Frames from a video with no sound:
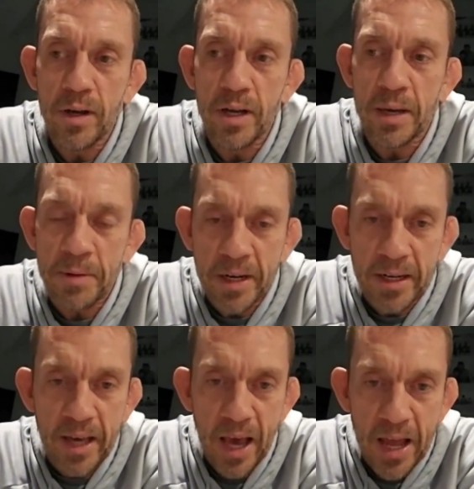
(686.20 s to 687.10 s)
him
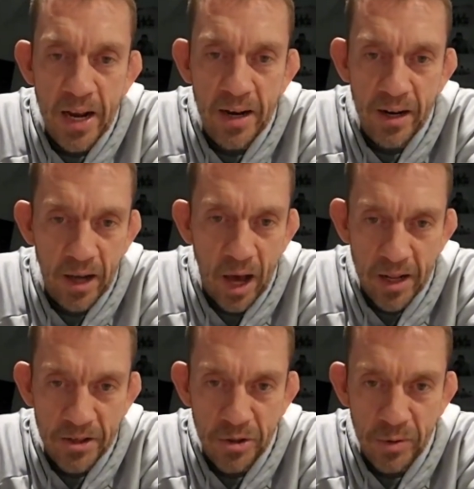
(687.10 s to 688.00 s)
and Ken got
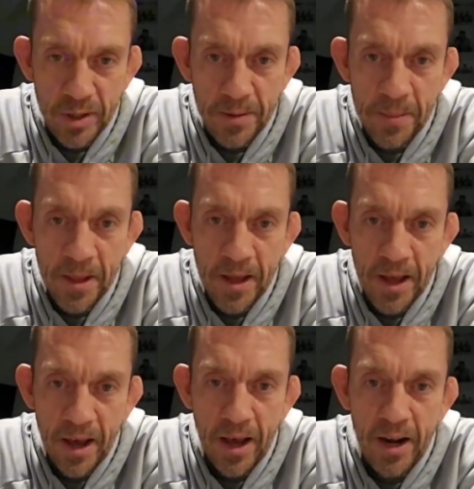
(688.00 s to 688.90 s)
into it,
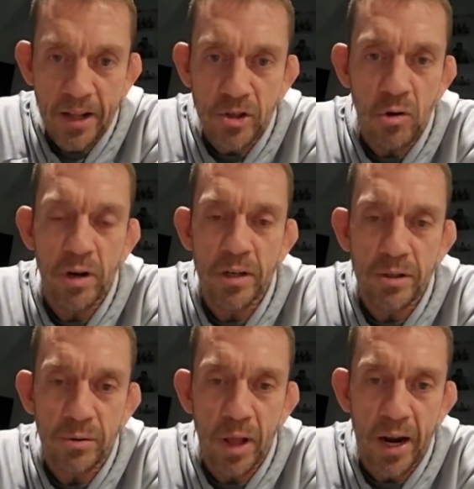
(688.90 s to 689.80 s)
and it turned
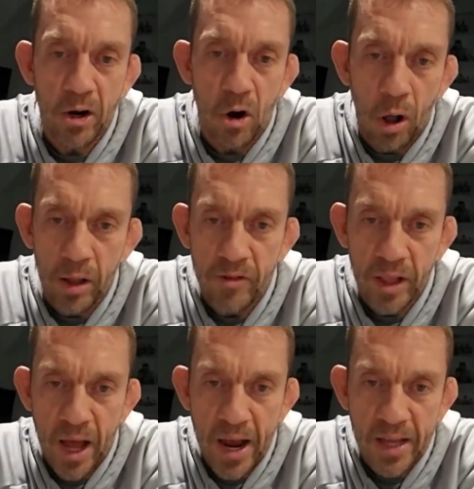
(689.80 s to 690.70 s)
into like all of
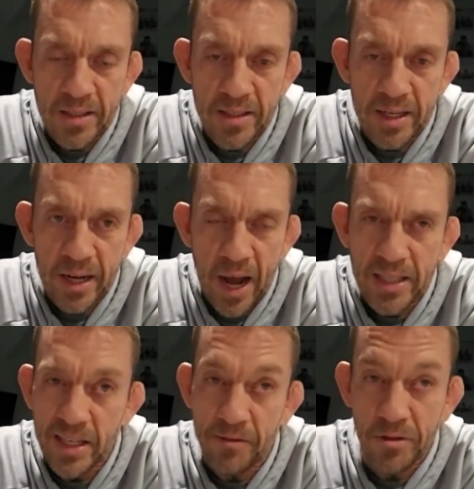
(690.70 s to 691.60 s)
the Lions Den
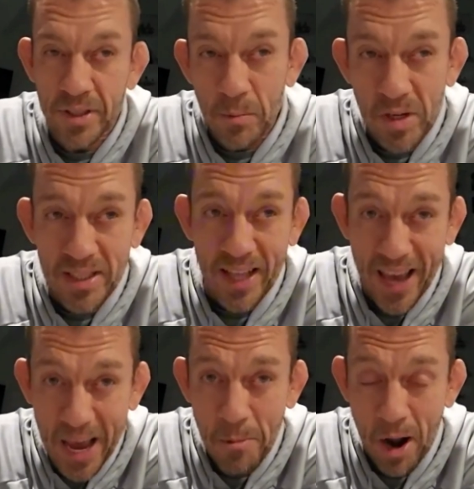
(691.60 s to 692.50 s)
guys. And for some reason, the
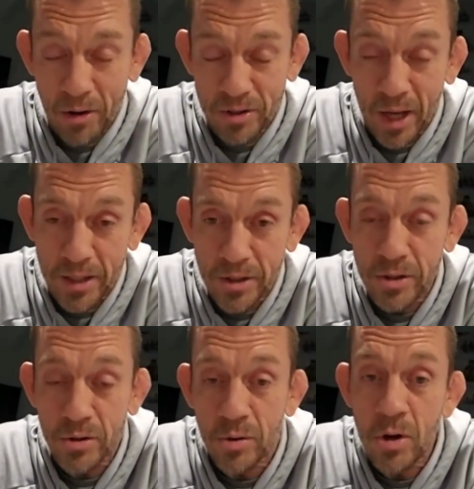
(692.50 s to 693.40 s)
Hammer House guys
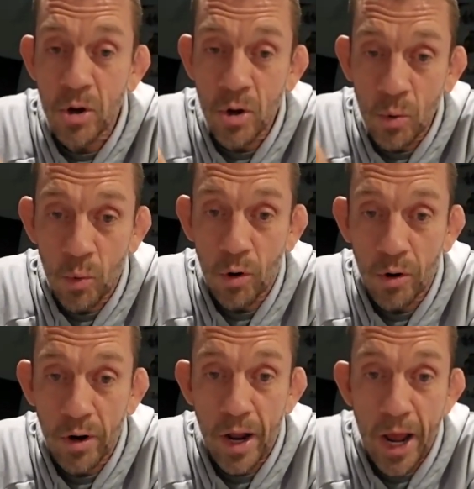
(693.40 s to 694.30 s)
too
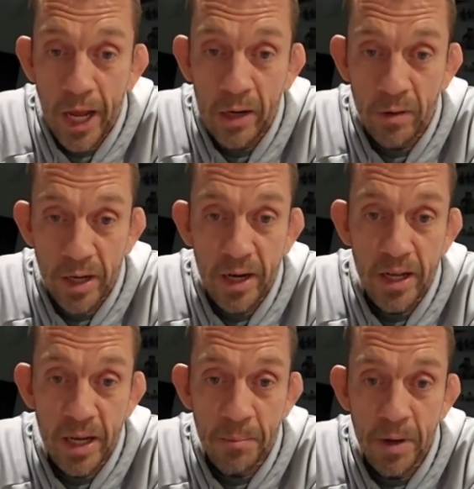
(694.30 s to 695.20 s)
were angry at
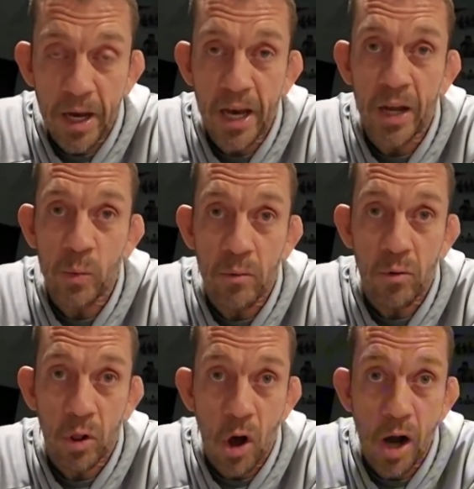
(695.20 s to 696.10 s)
him. And we
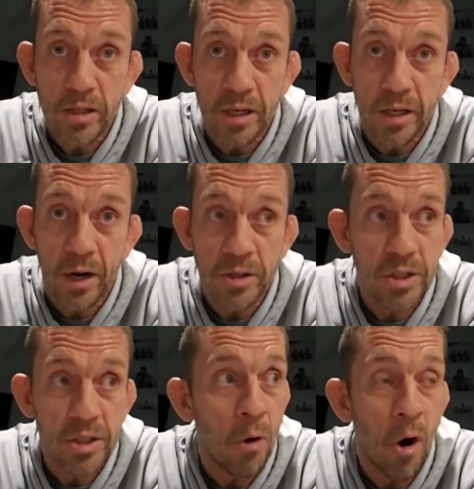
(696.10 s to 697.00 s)
were locked in a
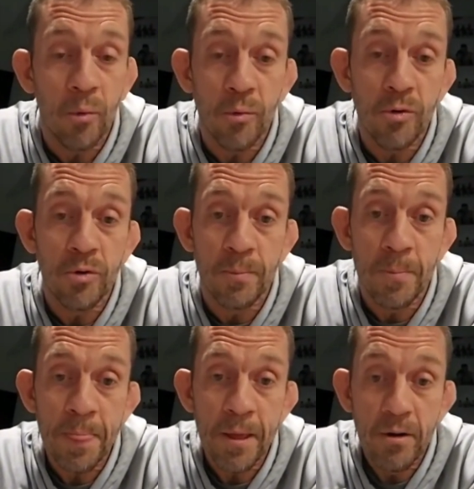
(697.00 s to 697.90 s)
small
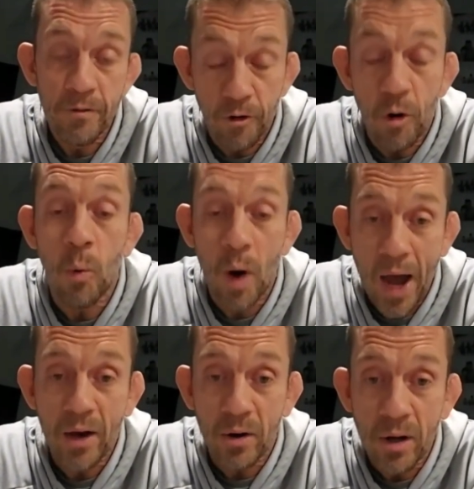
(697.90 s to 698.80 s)
room for a
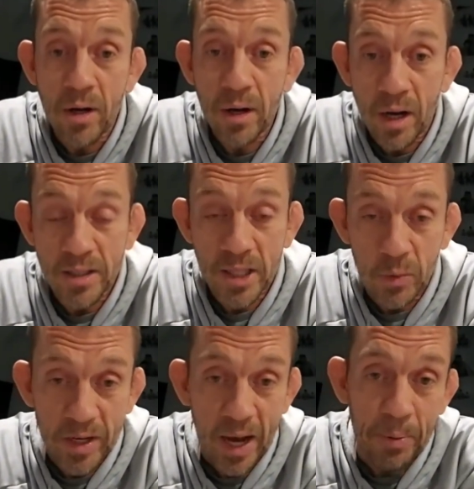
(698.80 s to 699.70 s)
while
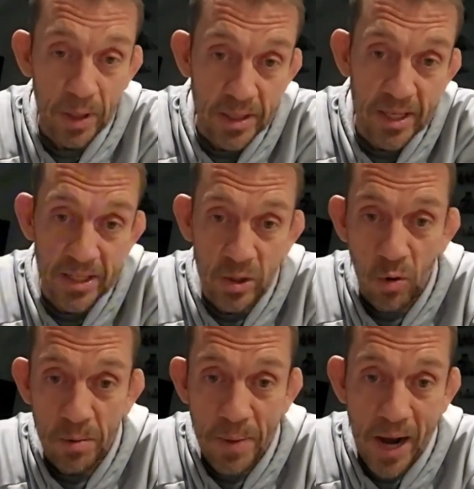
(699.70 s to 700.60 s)
until we got police
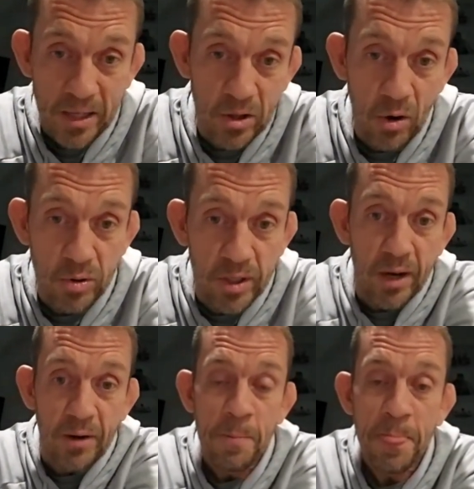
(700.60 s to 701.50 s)
escorted back to the
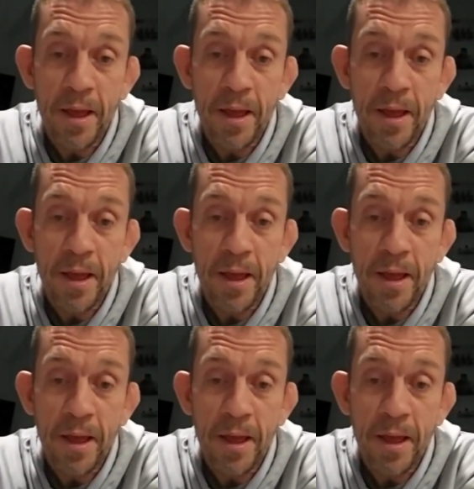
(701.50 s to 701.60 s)
hotel.